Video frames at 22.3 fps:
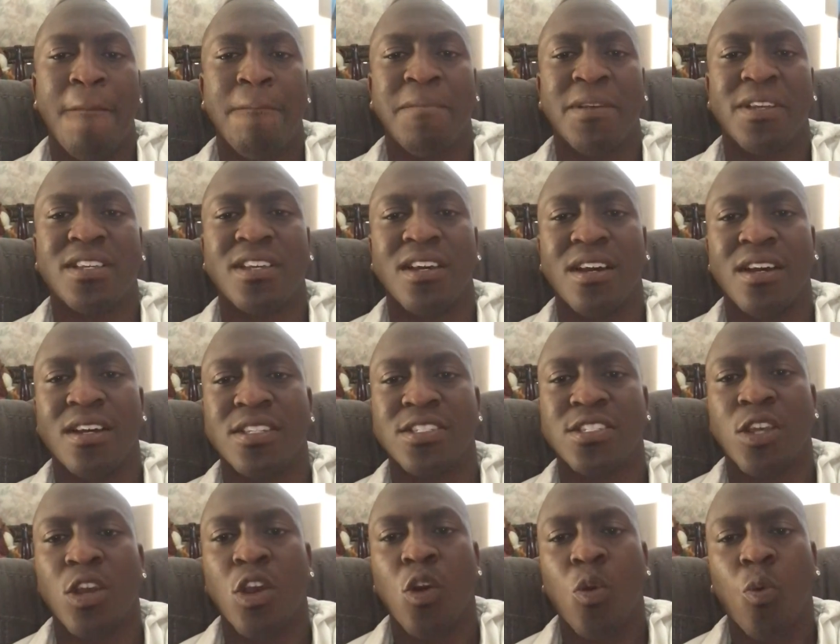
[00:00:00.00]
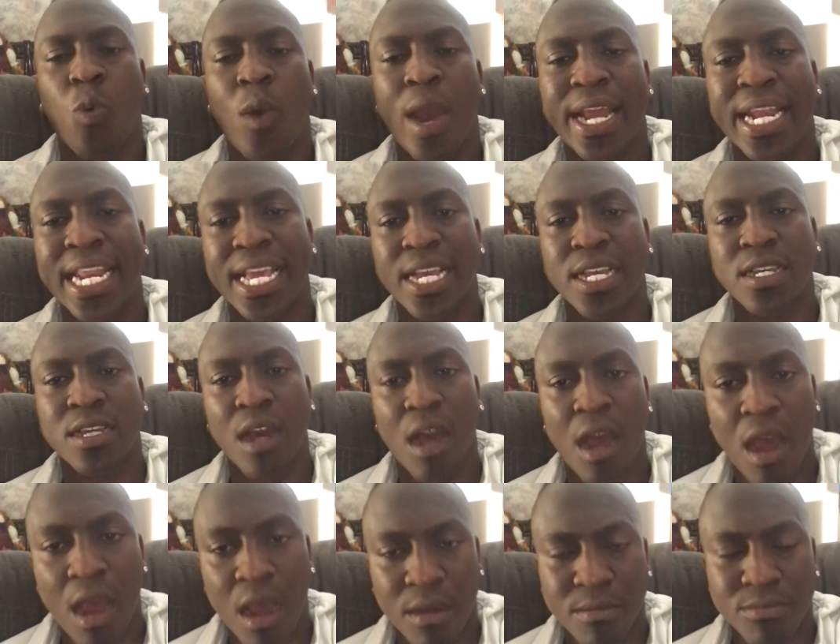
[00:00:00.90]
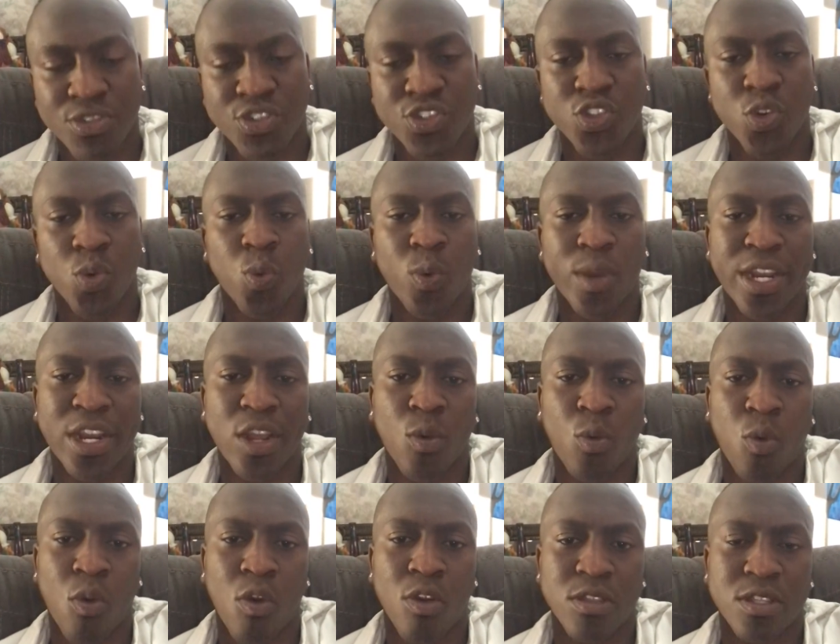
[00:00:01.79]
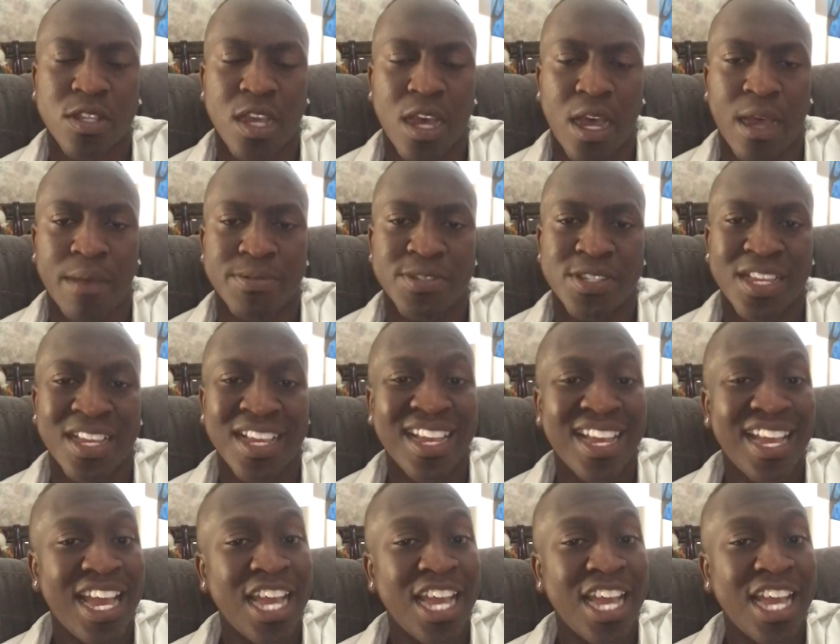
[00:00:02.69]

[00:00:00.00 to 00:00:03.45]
Because when it comes to winning World Cups,